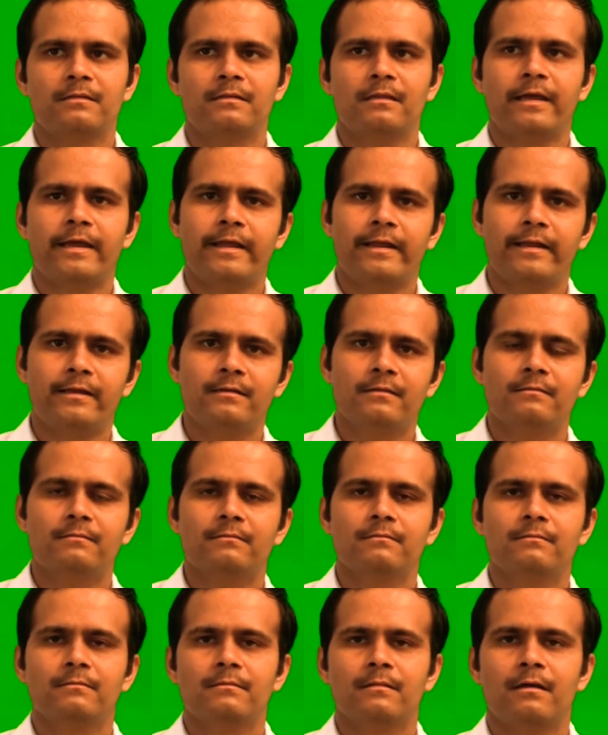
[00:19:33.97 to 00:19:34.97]
and
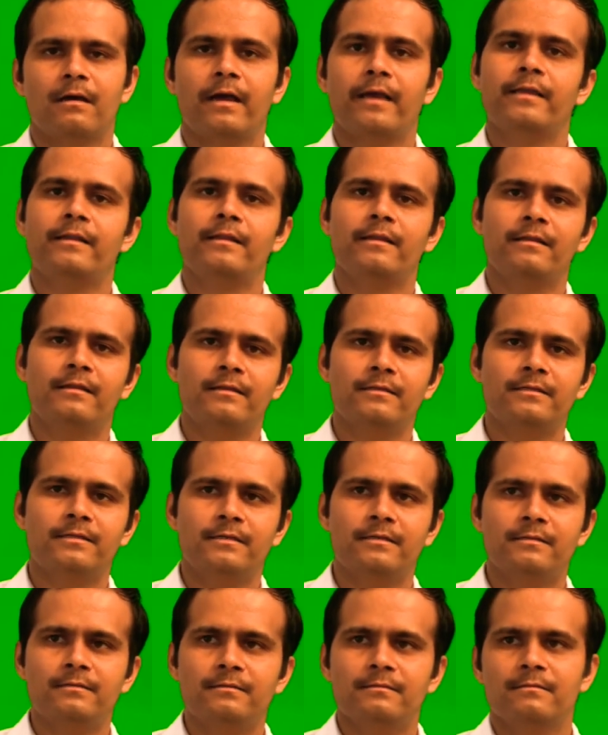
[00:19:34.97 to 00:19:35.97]
higher energy
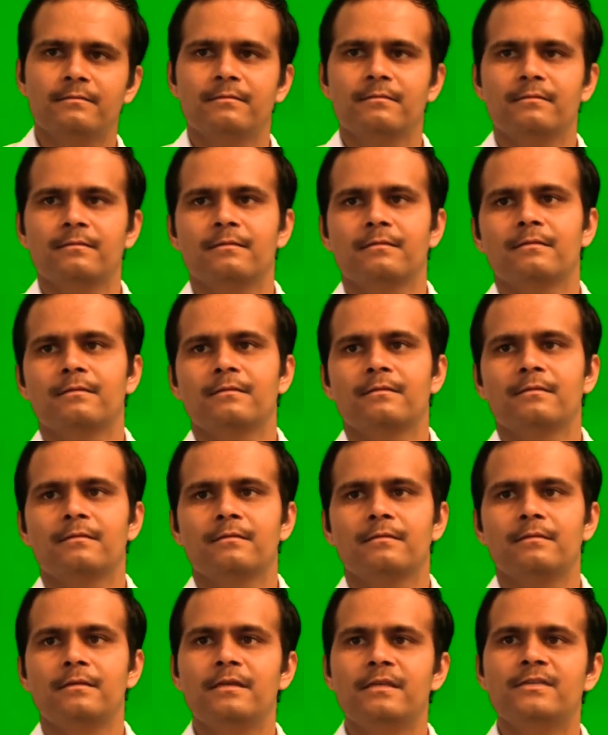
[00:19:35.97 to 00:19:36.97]
is
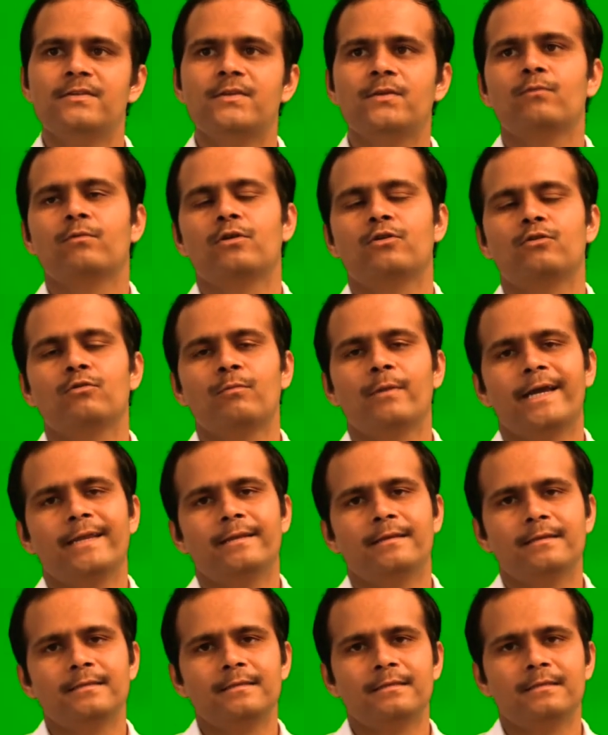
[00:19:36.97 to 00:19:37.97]
E is equal to
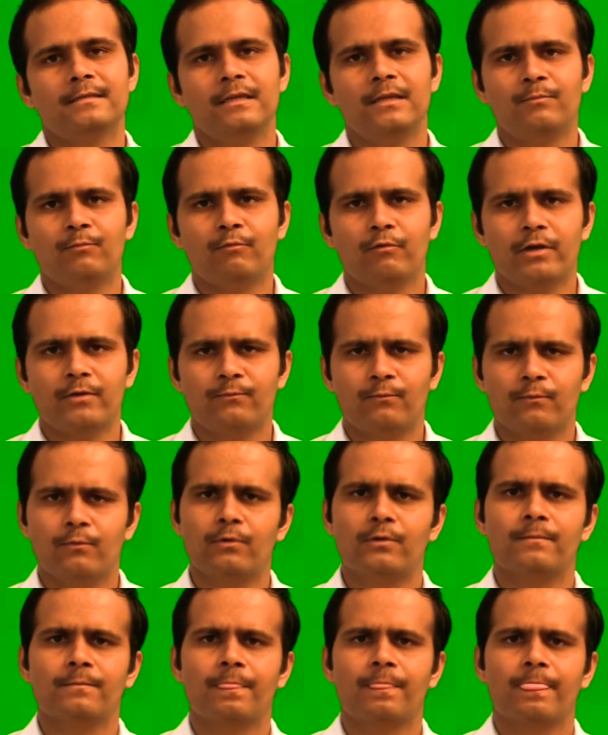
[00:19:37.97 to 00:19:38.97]
minus
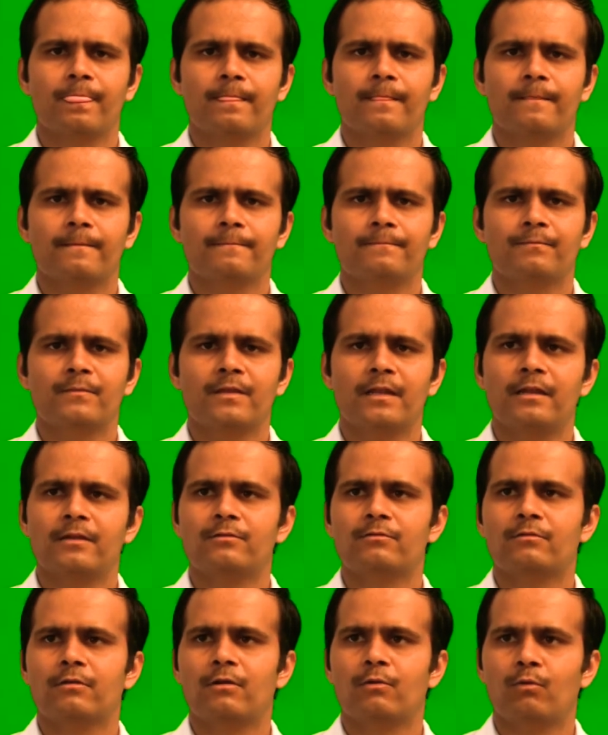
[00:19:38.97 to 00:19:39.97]
3.4
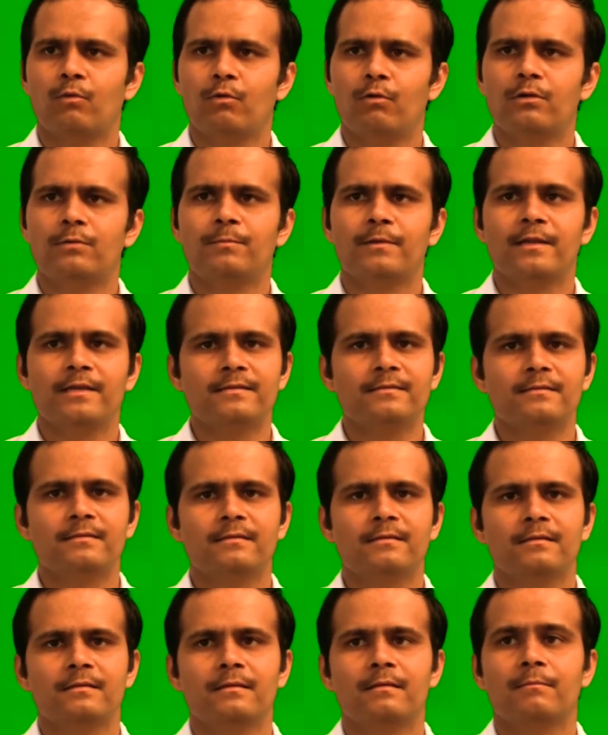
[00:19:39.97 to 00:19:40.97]
electron volt
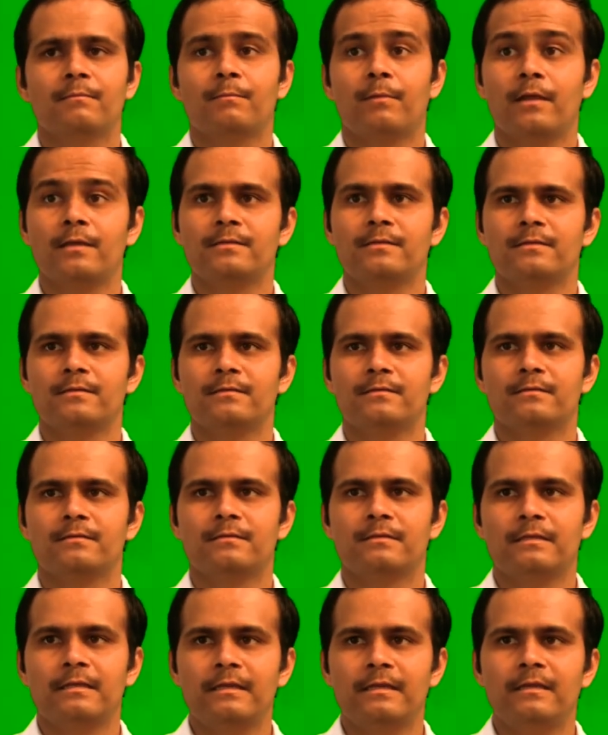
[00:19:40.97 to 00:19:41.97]
plus
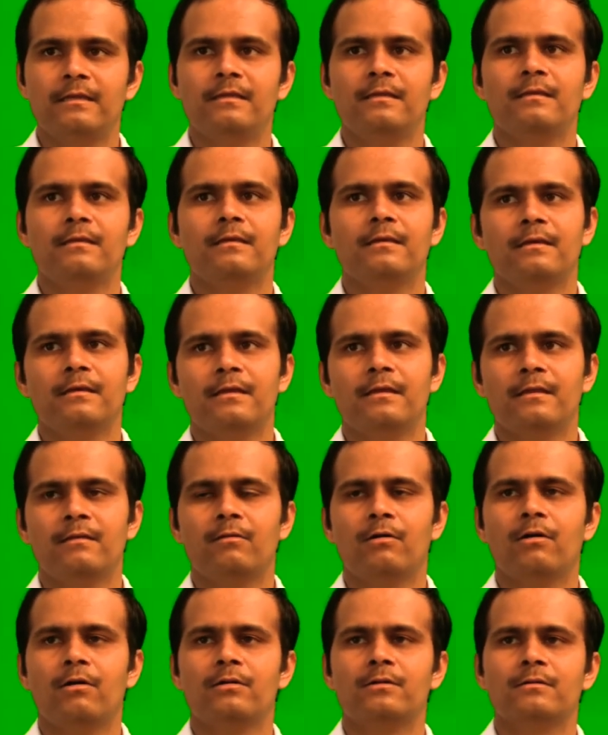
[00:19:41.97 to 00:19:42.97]
3 A
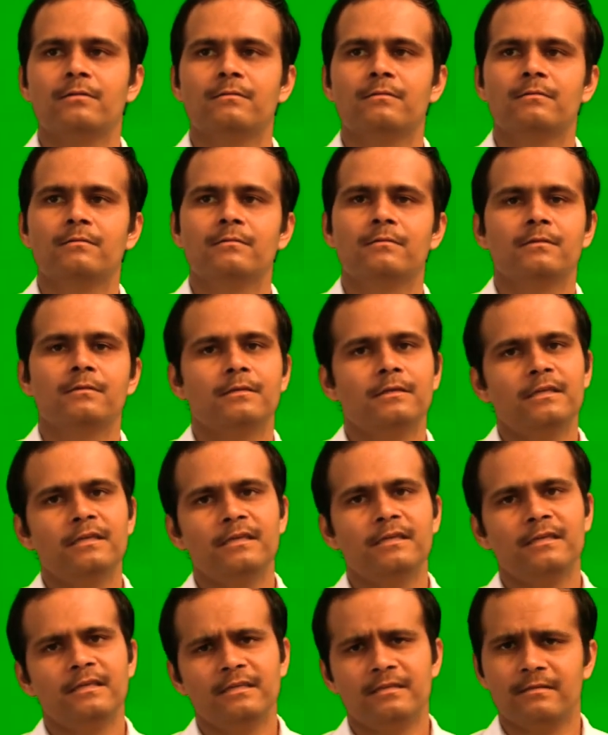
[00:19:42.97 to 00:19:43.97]
naught
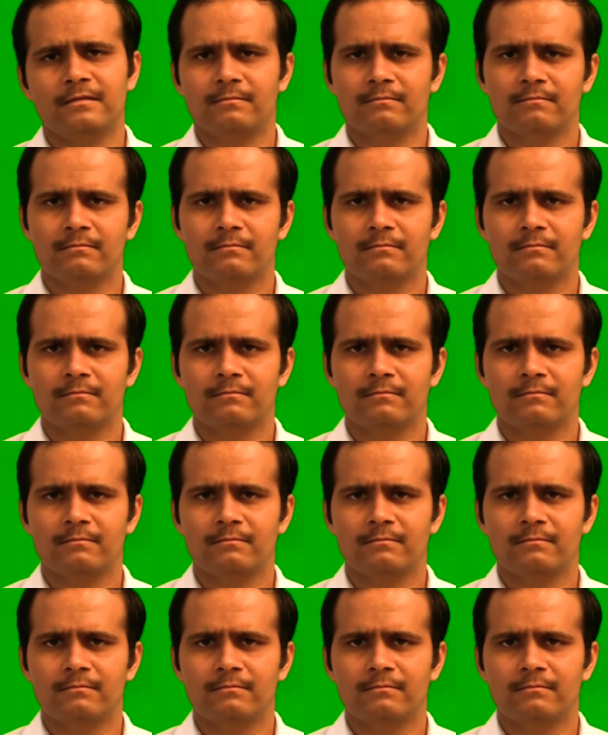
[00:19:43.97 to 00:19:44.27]
EE.